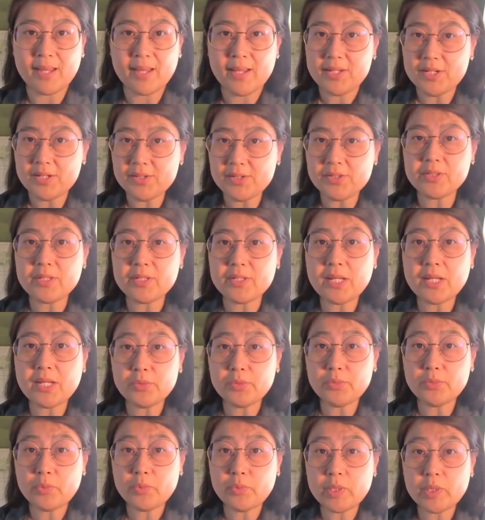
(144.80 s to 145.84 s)
Here's
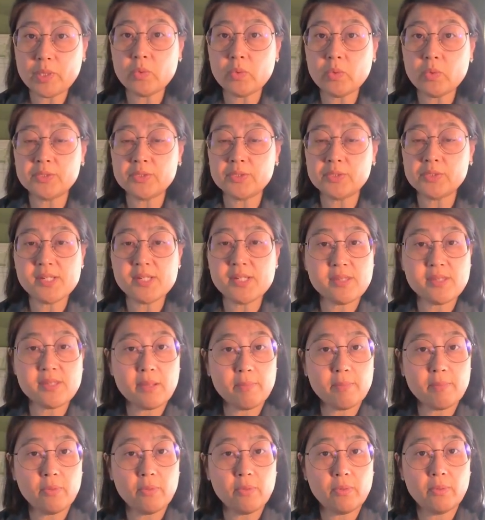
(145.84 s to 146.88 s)
another real-world
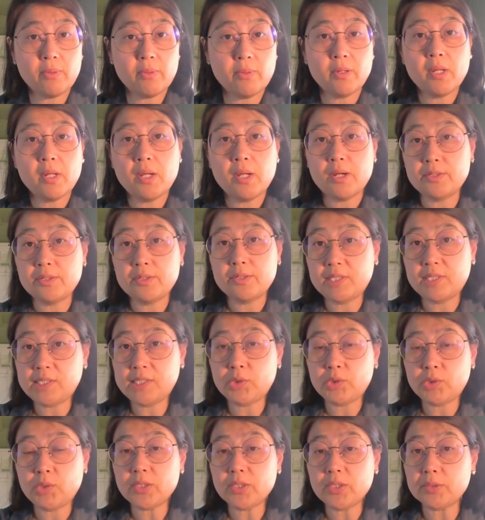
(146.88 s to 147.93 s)
example. A
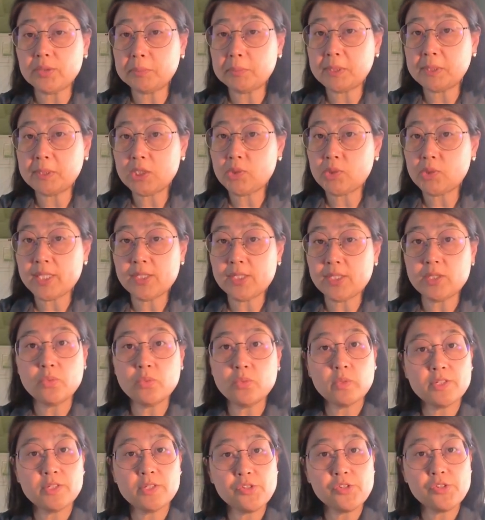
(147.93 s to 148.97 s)
district administrator
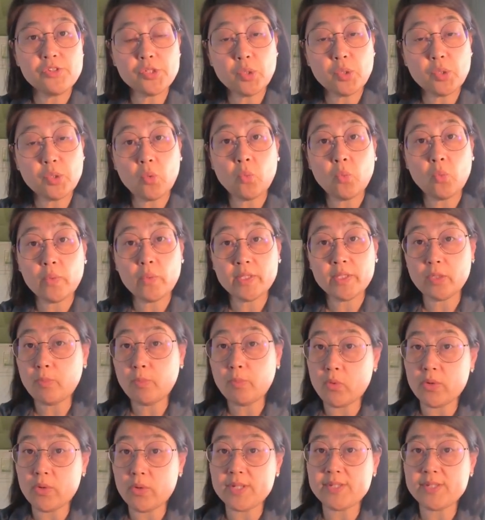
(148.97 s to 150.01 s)
wants to know whether
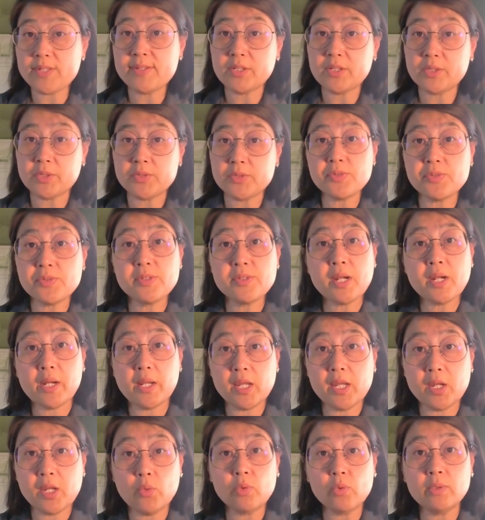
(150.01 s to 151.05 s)
boys and girls are
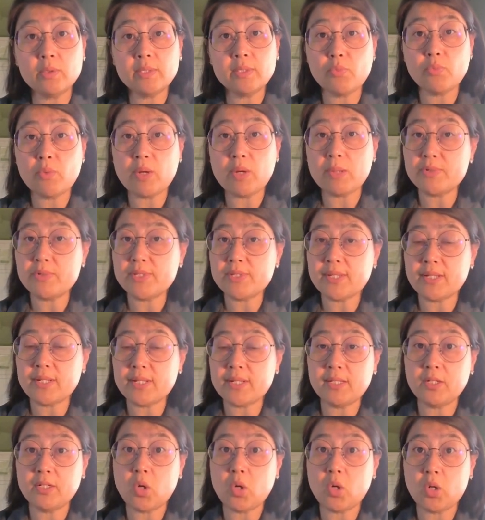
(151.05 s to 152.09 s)
equally
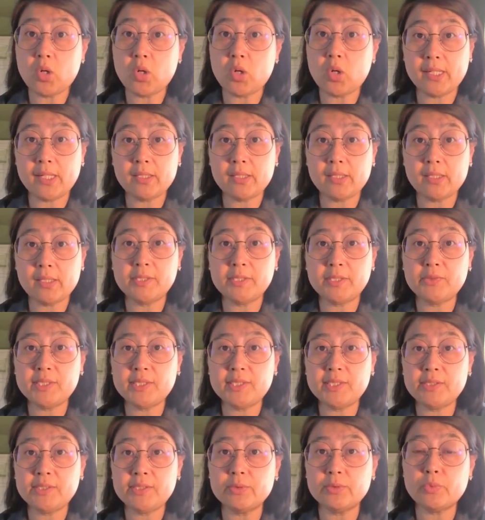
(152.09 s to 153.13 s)
represented on elementary
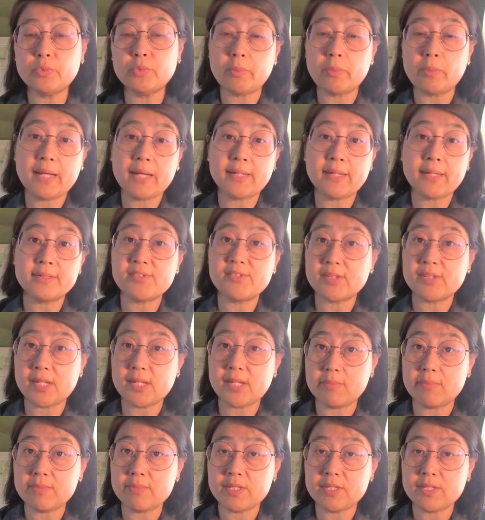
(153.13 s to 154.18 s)
school robotics
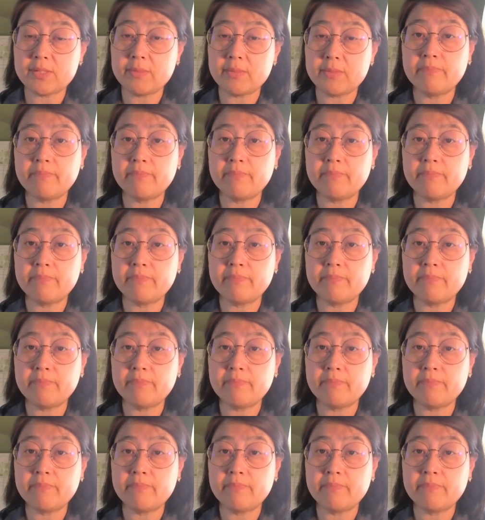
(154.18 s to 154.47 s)
teams.